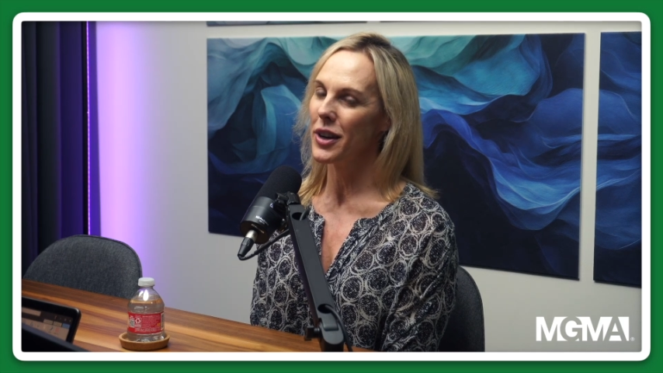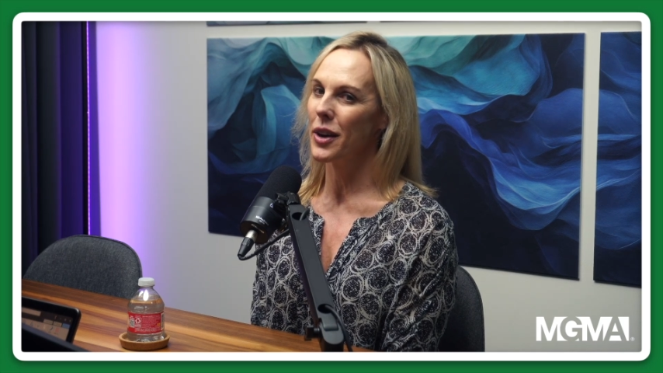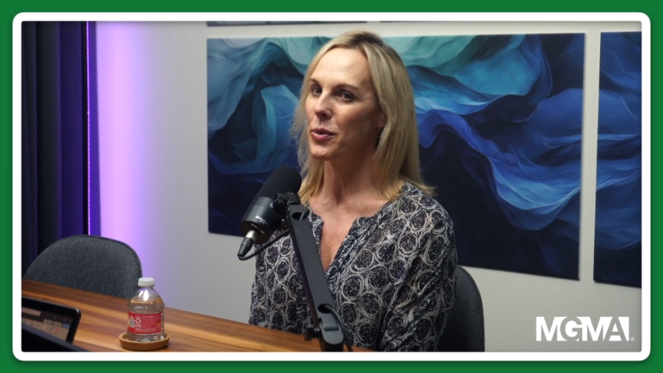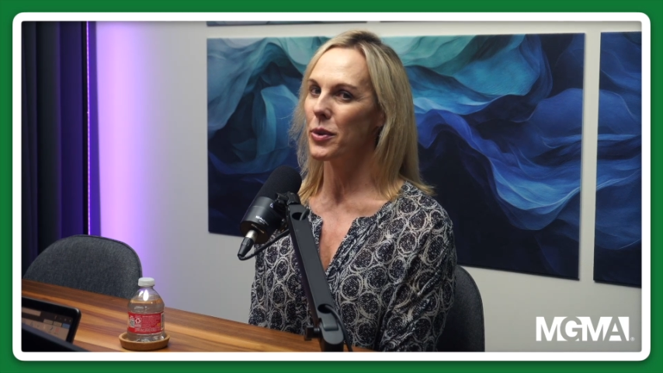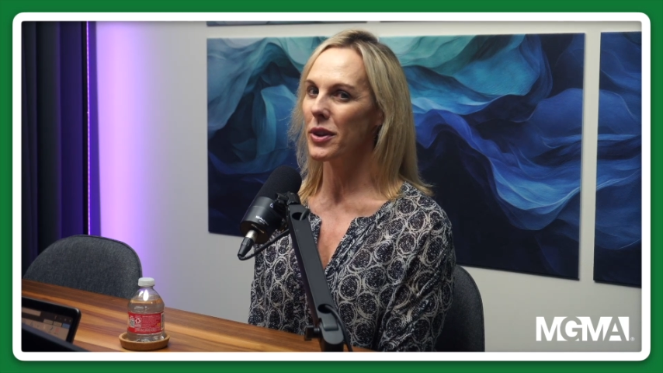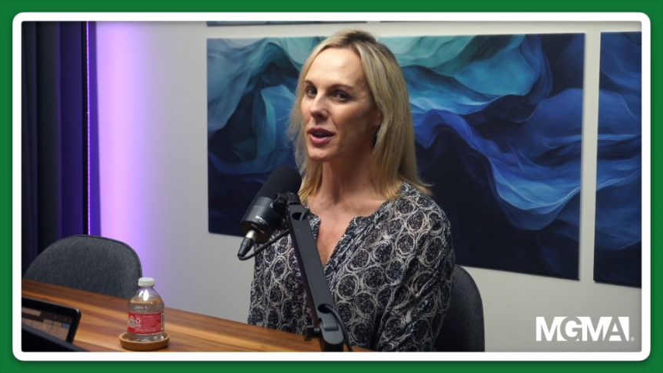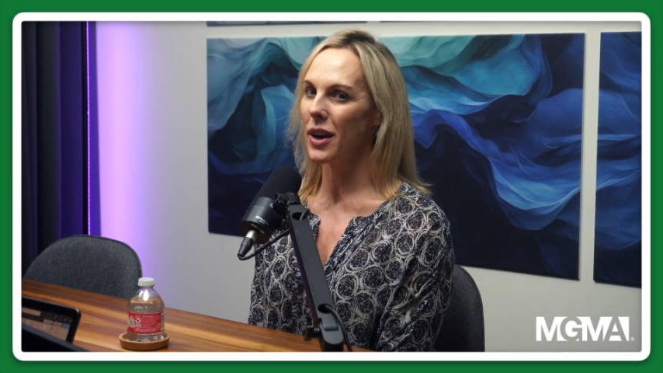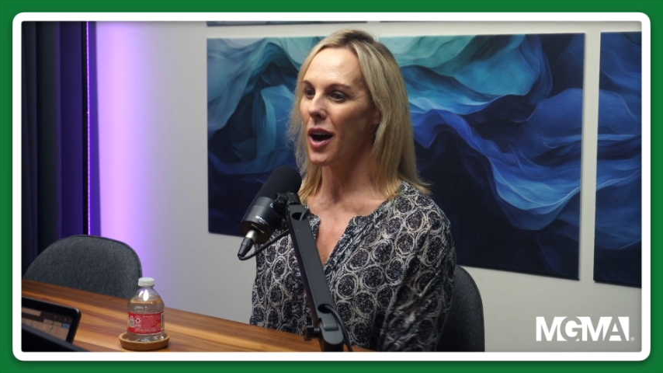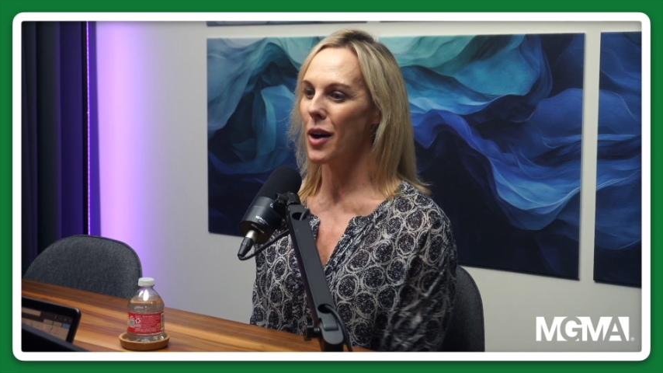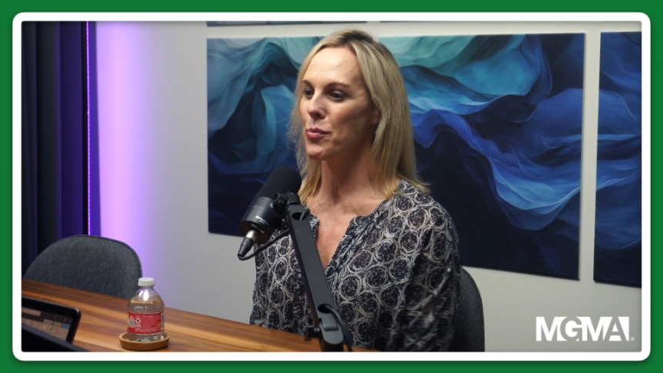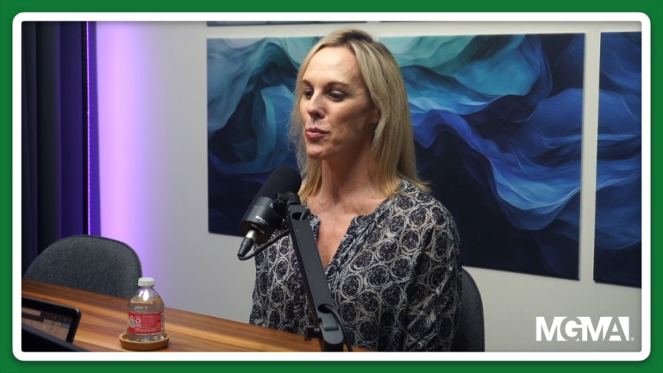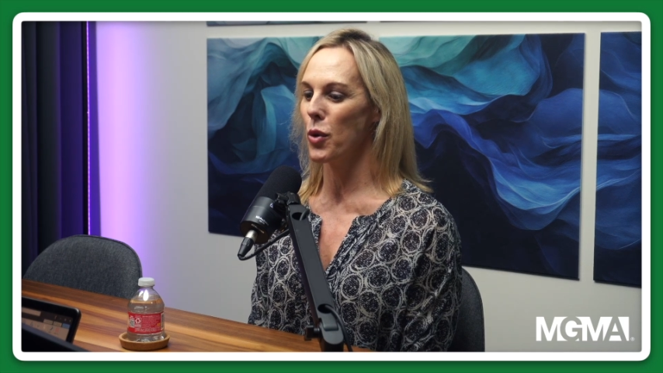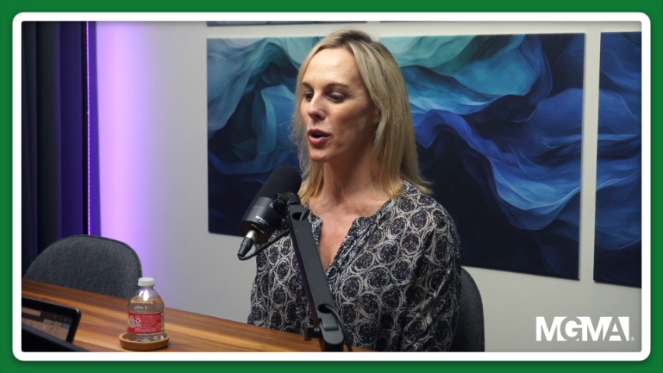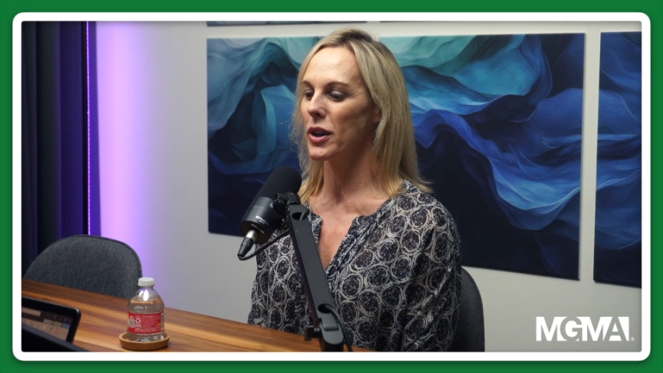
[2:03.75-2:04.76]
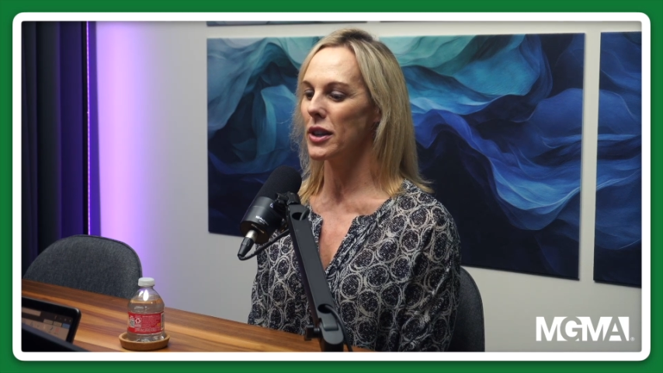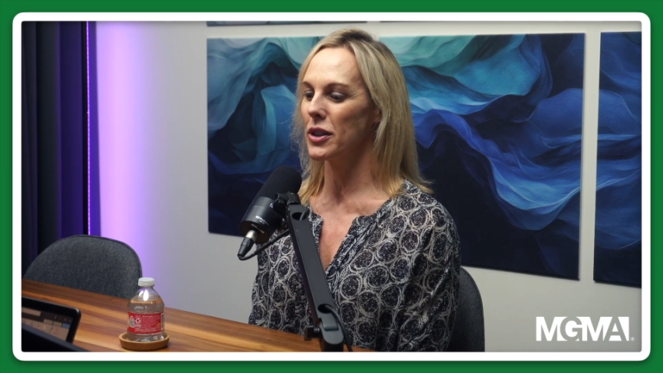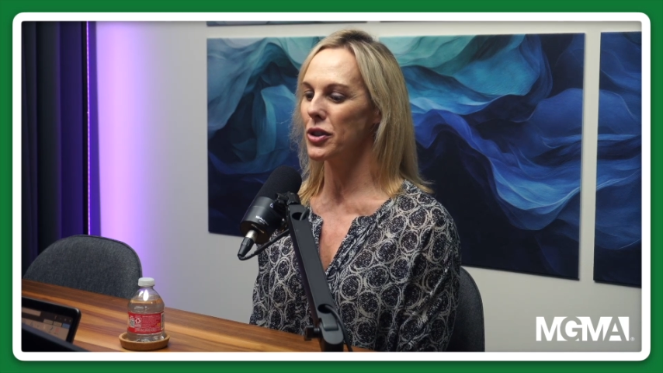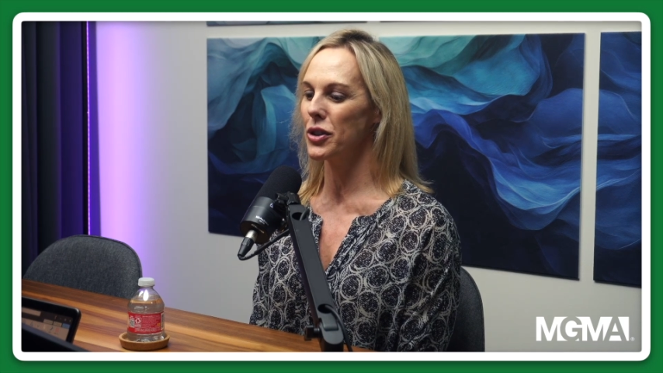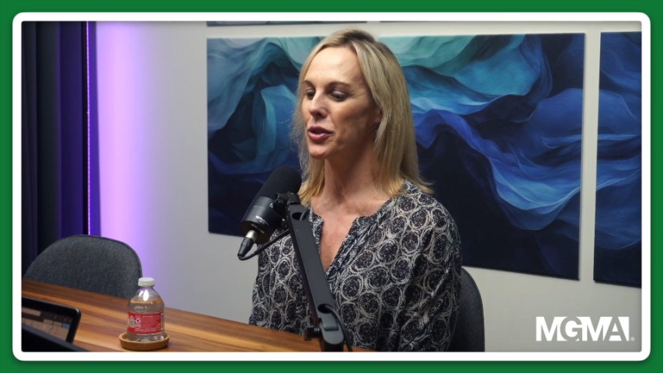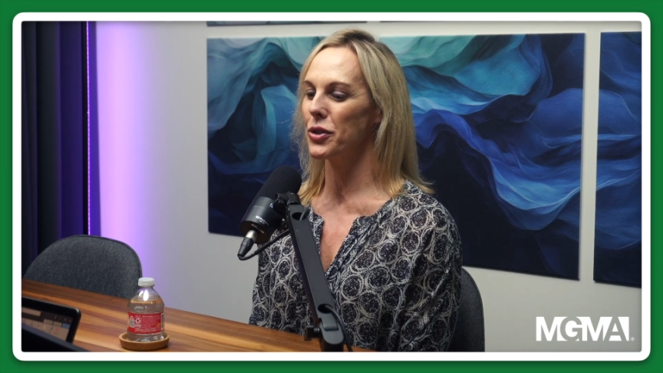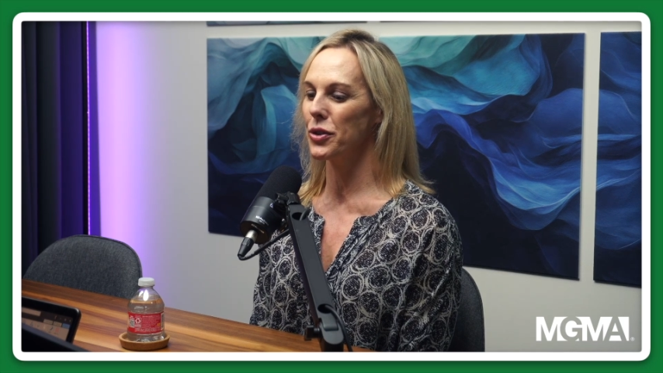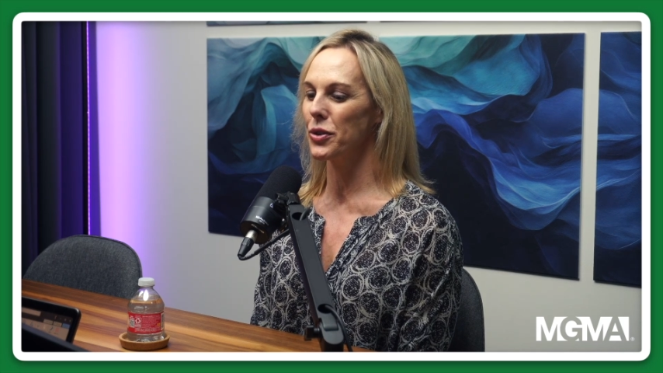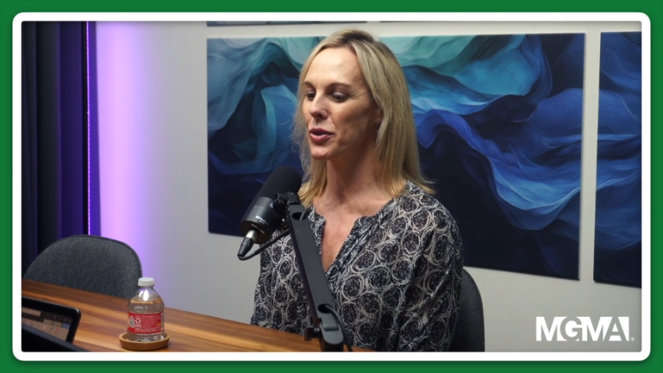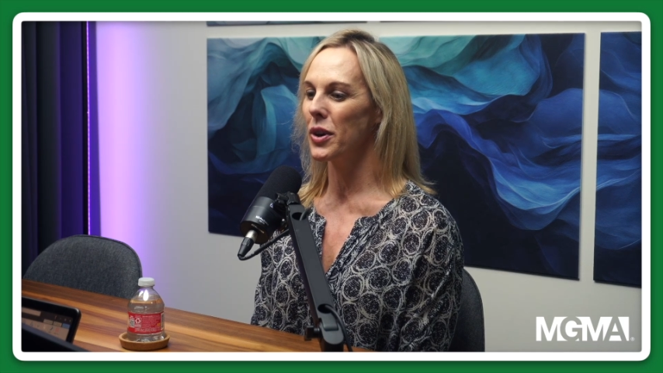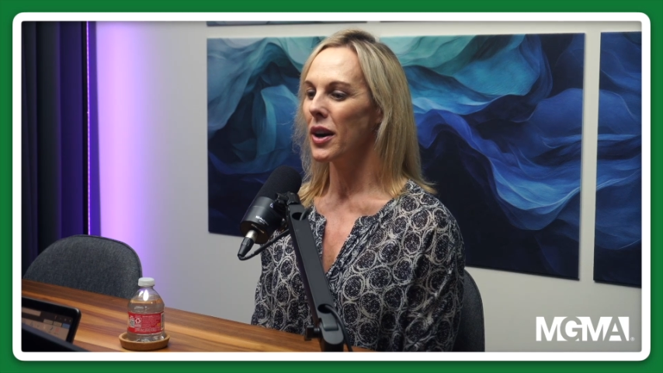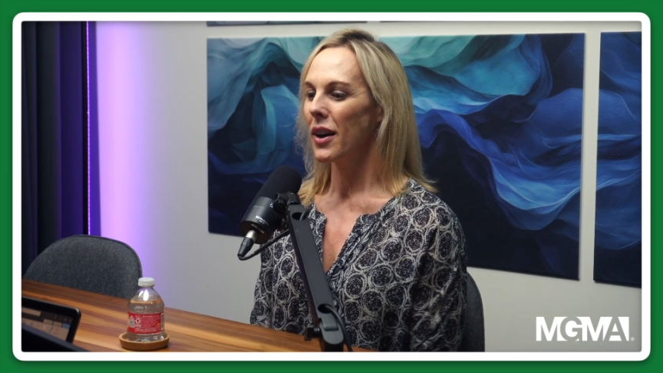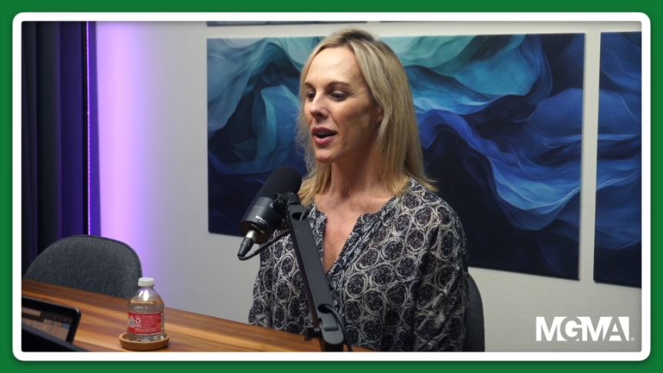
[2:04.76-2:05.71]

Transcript: I really got more into